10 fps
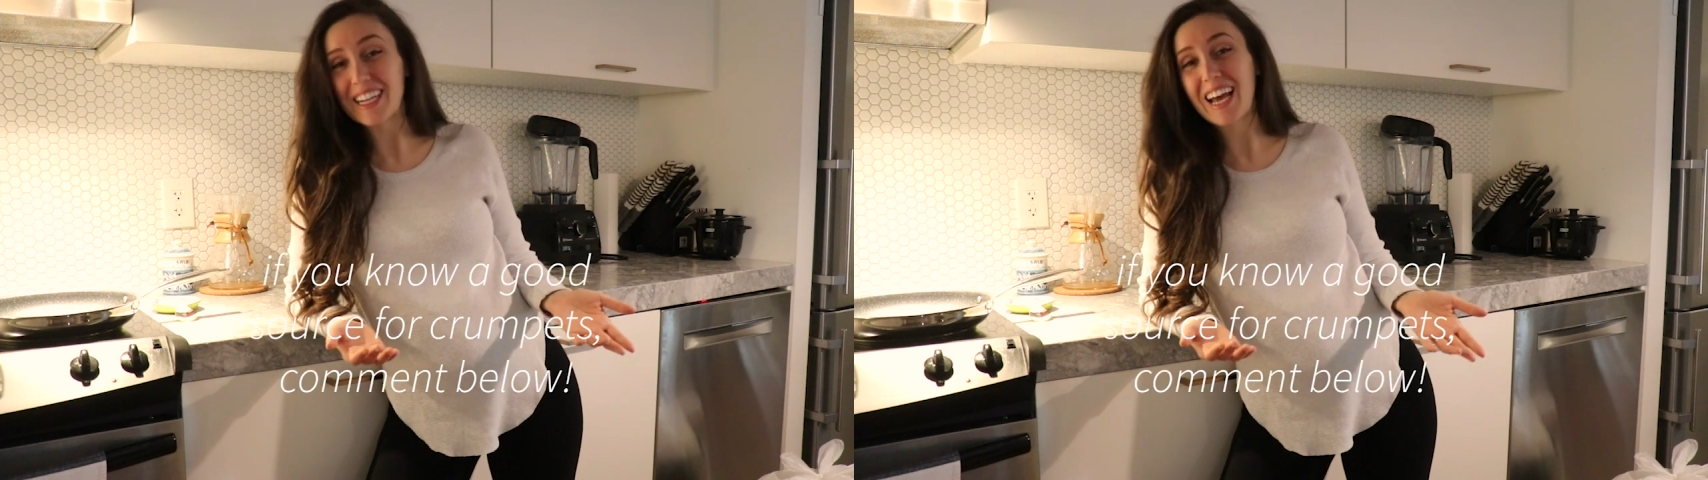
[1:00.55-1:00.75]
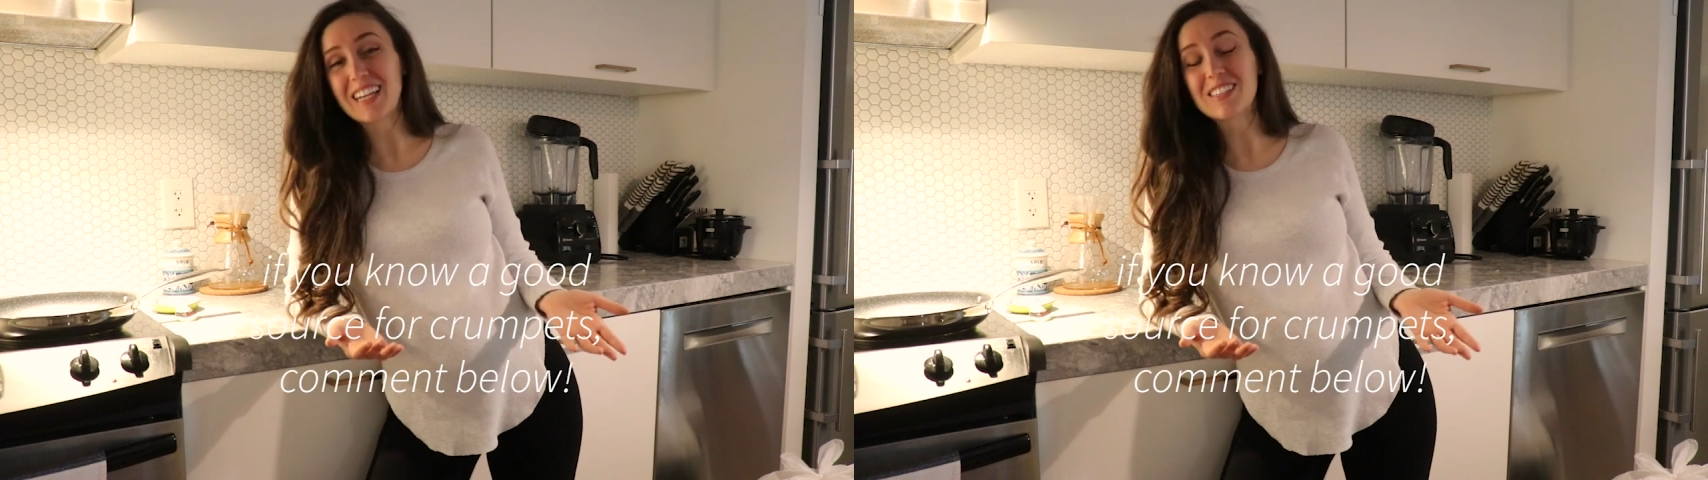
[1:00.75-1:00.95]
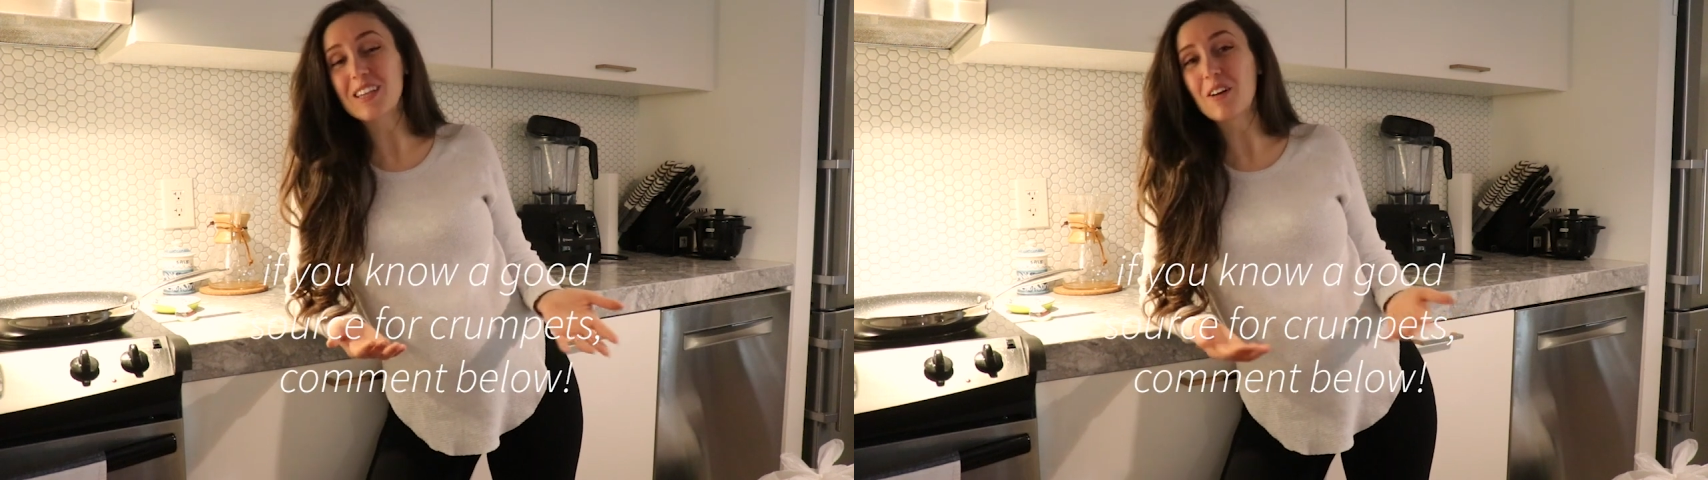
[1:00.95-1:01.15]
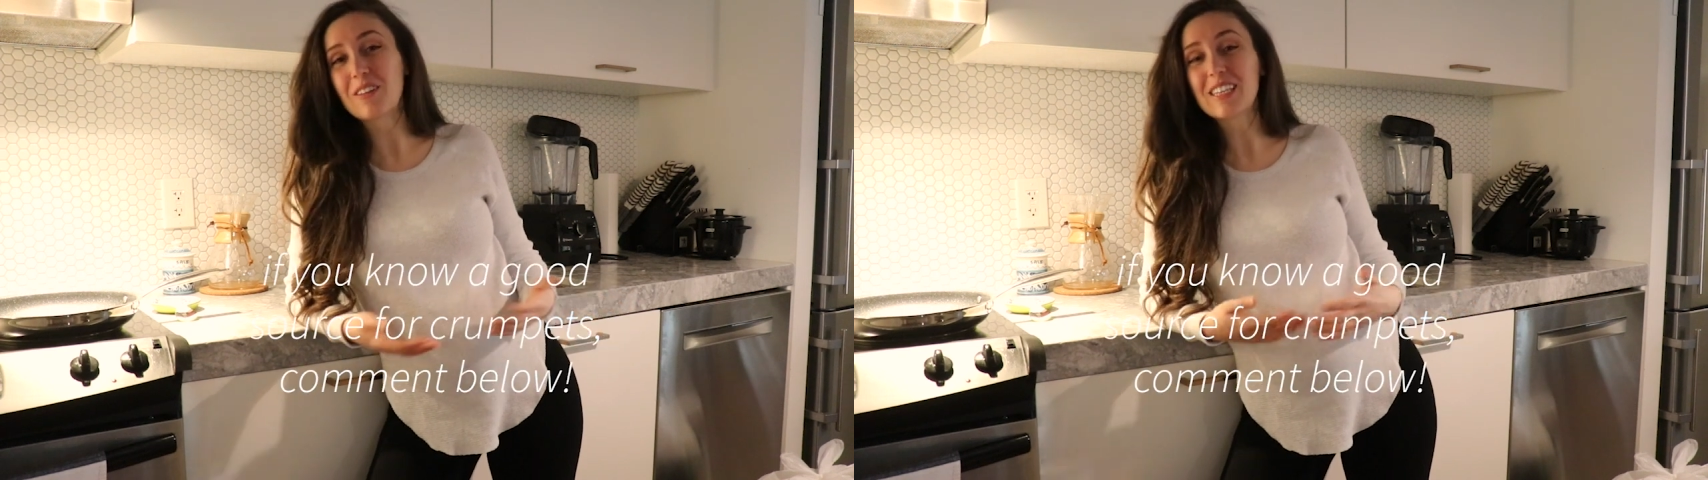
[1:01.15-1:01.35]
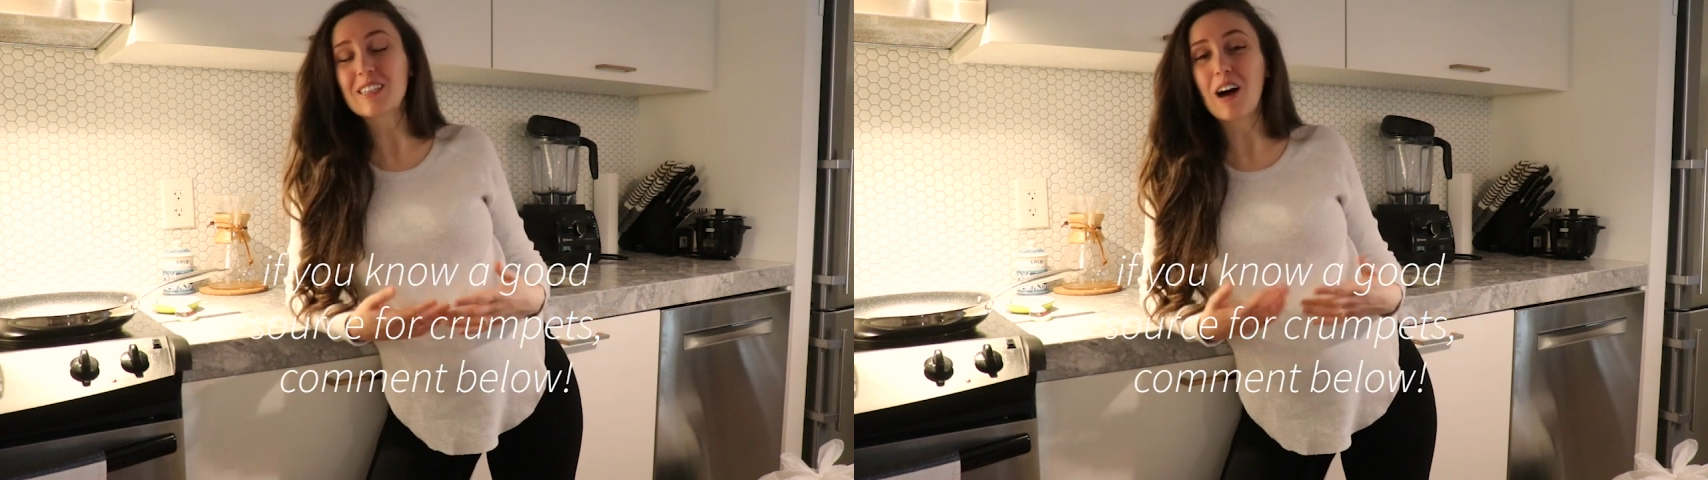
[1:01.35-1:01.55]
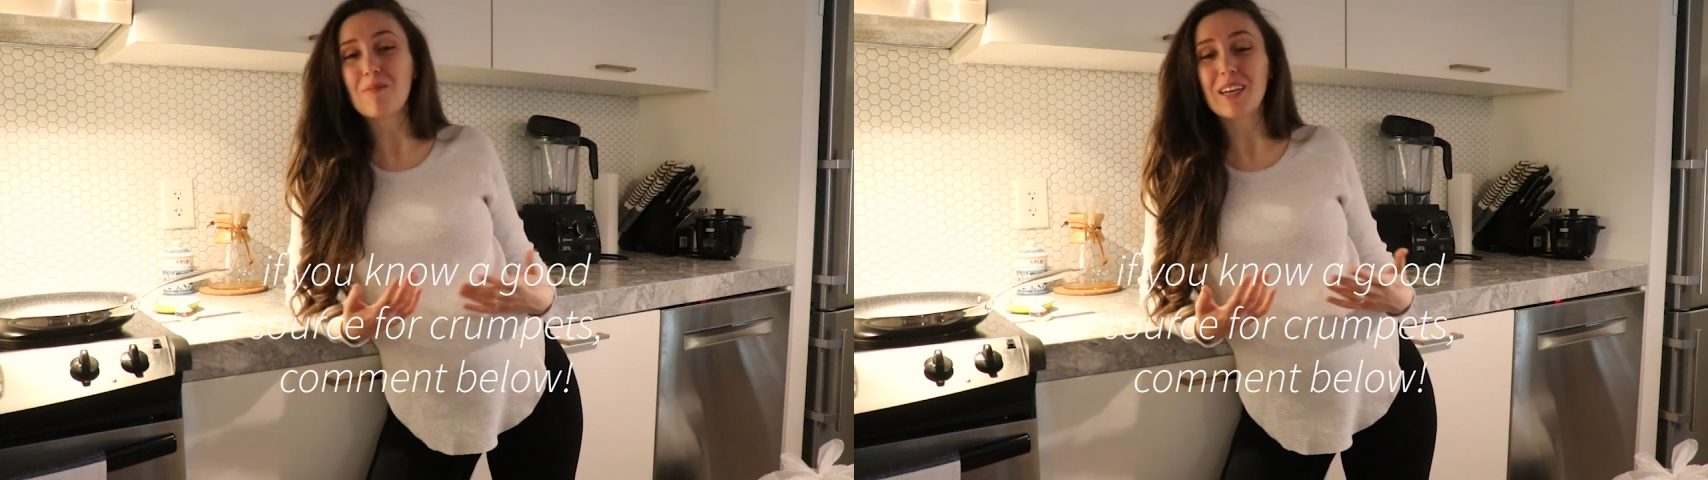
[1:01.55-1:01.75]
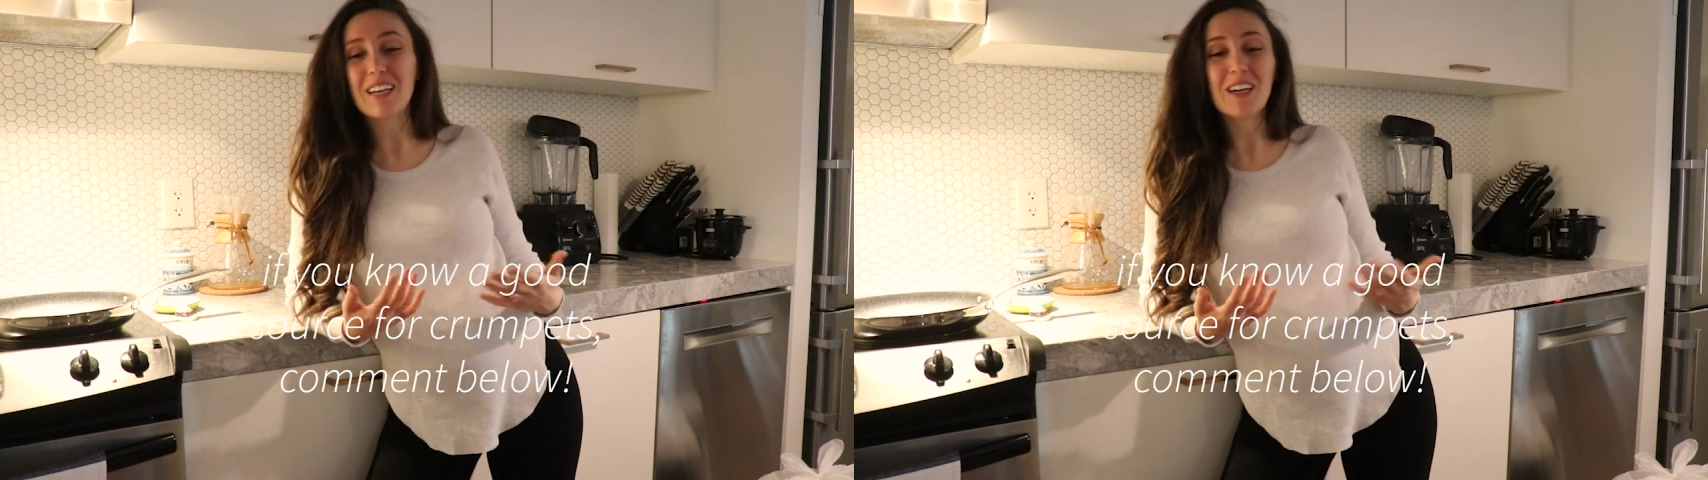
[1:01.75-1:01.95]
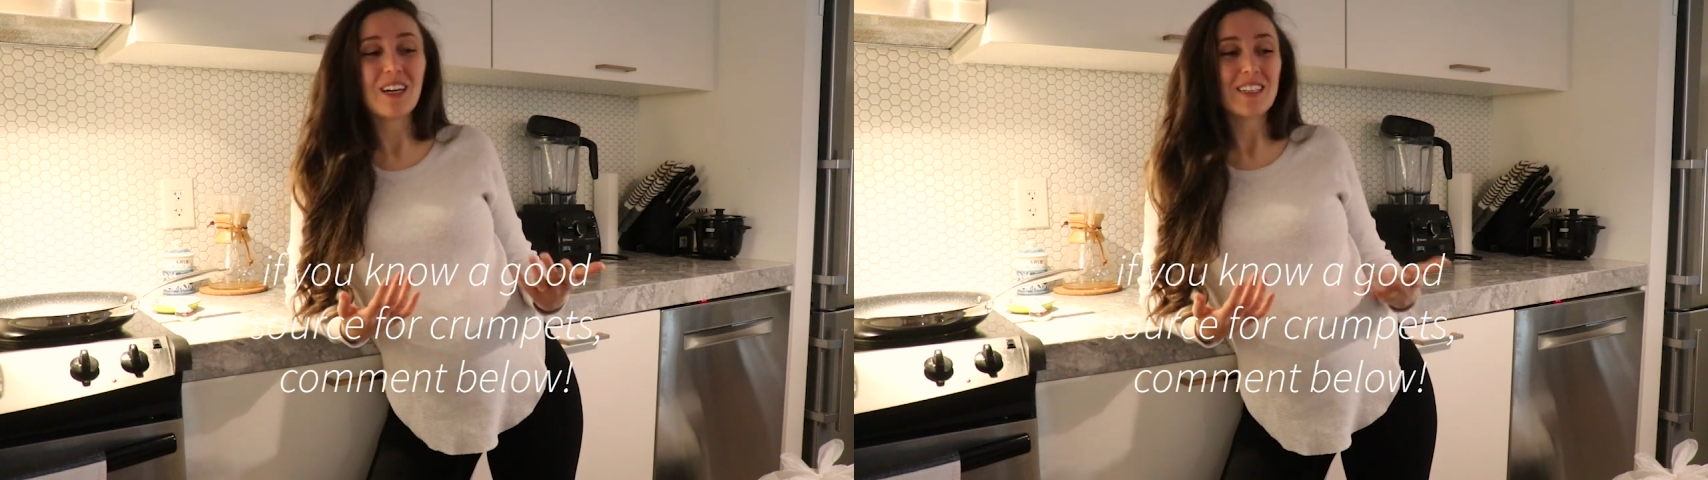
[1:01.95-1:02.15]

And so this got me